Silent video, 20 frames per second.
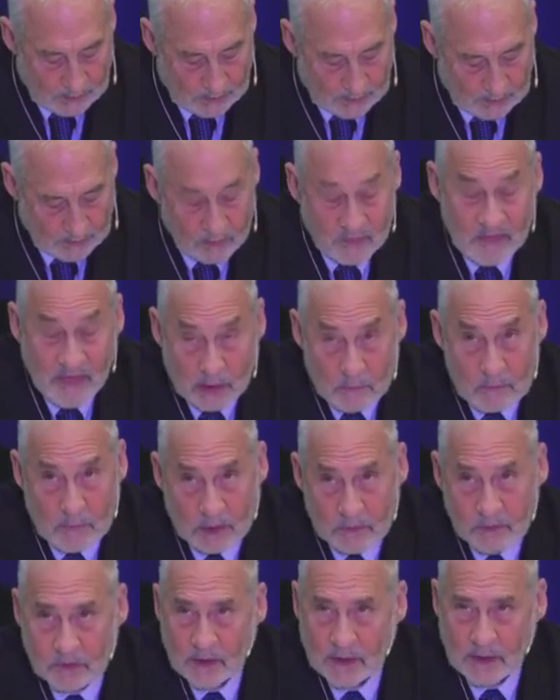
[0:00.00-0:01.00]
uh, that
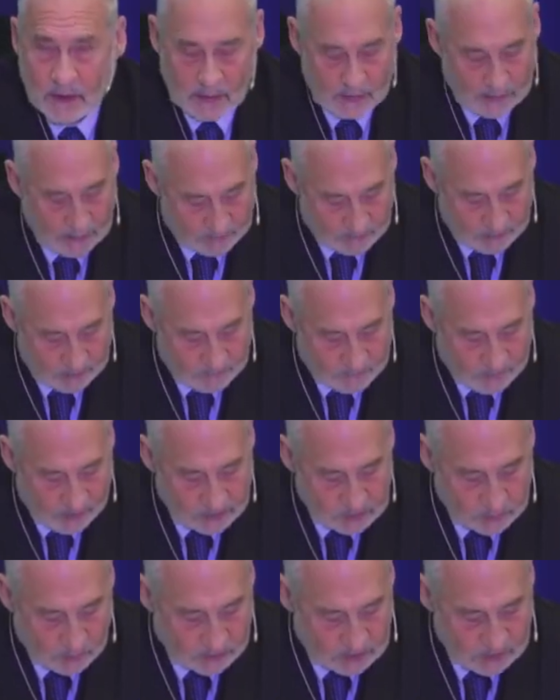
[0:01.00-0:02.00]
meant they had heavy
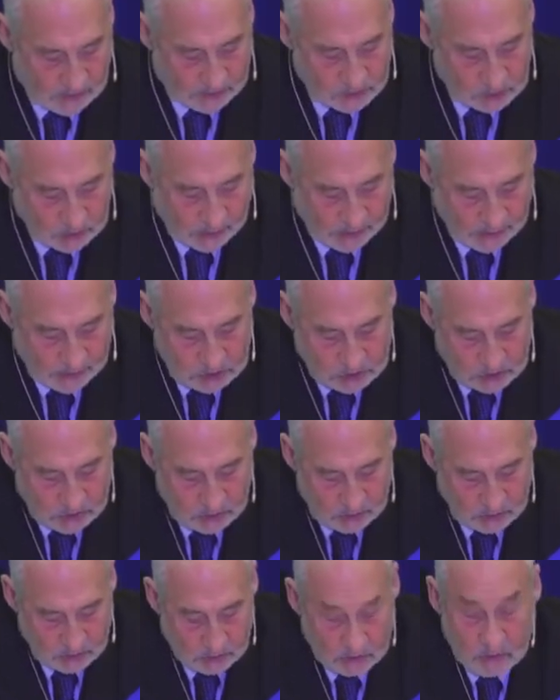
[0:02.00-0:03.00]
investments in
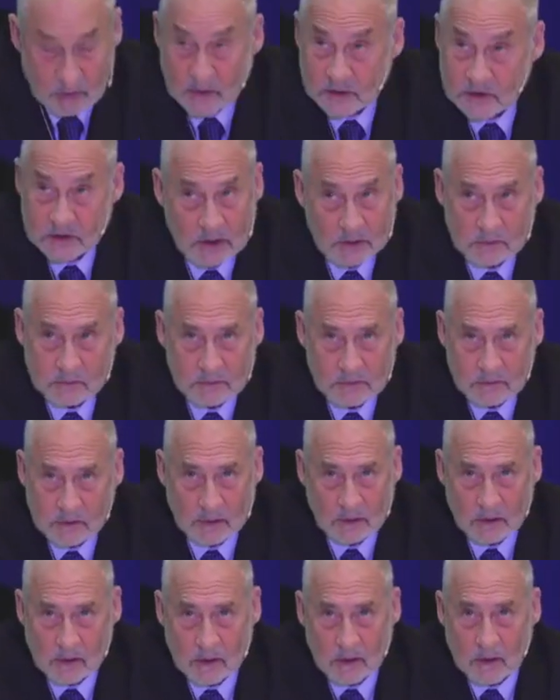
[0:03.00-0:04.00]
education. They sent
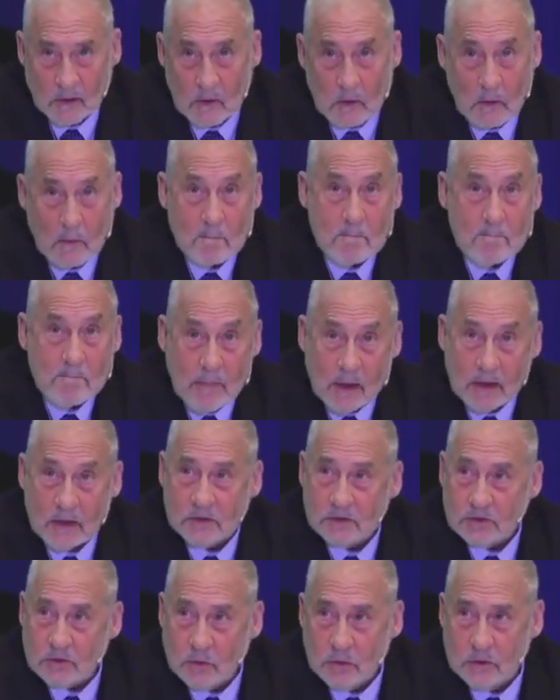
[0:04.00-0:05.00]
uh,
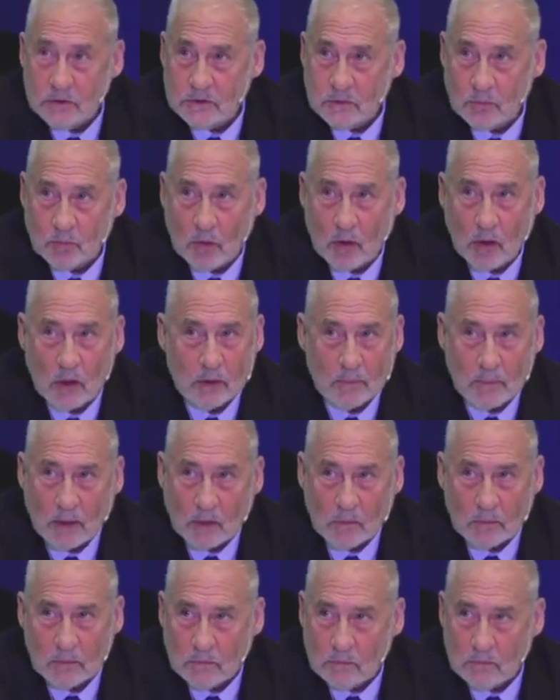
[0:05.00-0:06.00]
many students abroad.
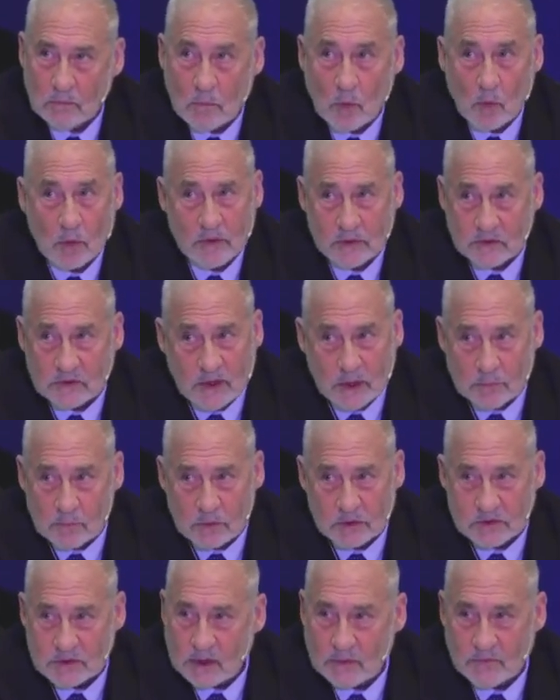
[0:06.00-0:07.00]
About more than
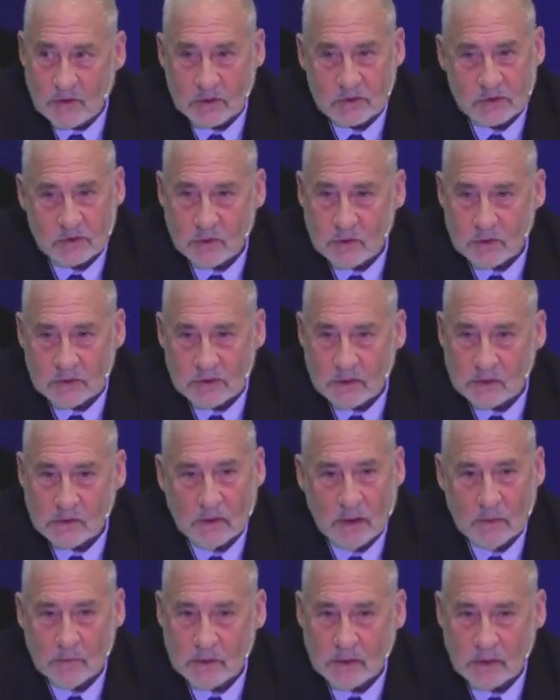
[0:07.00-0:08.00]
10% of our students in
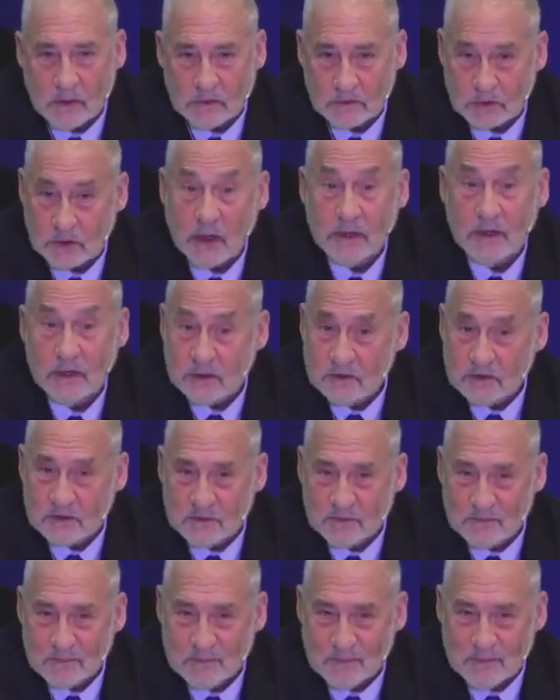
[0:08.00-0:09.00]
Columbia are
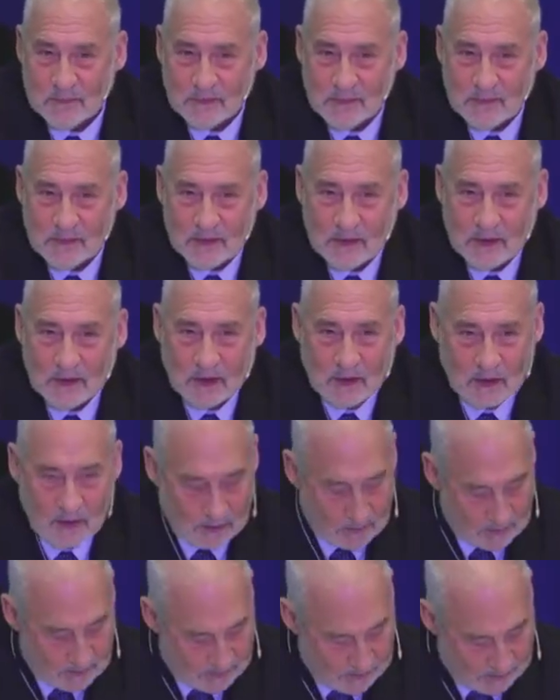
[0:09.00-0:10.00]
Chinese.
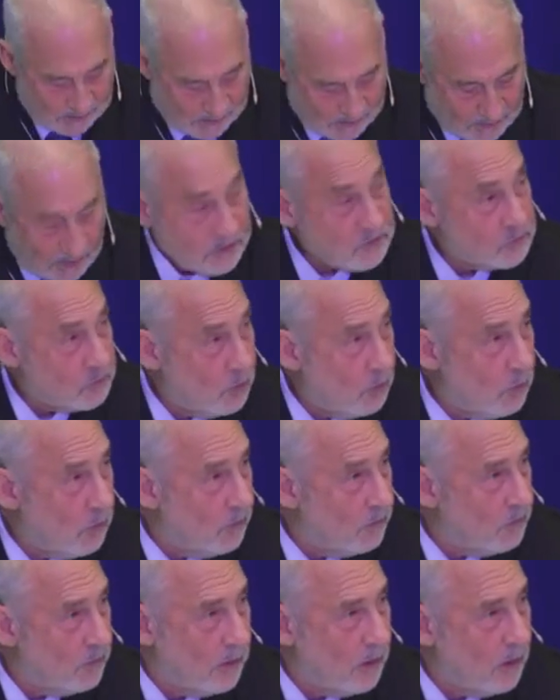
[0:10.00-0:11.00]
Uh, and that's
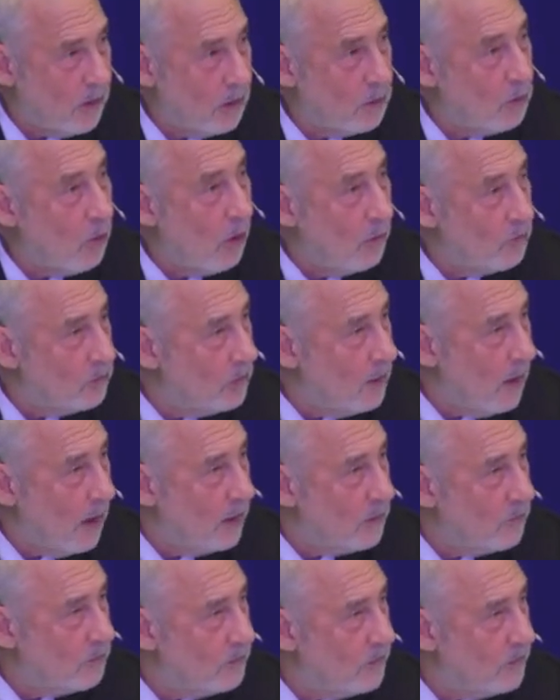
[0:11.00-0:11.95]
true of uh, an awful lot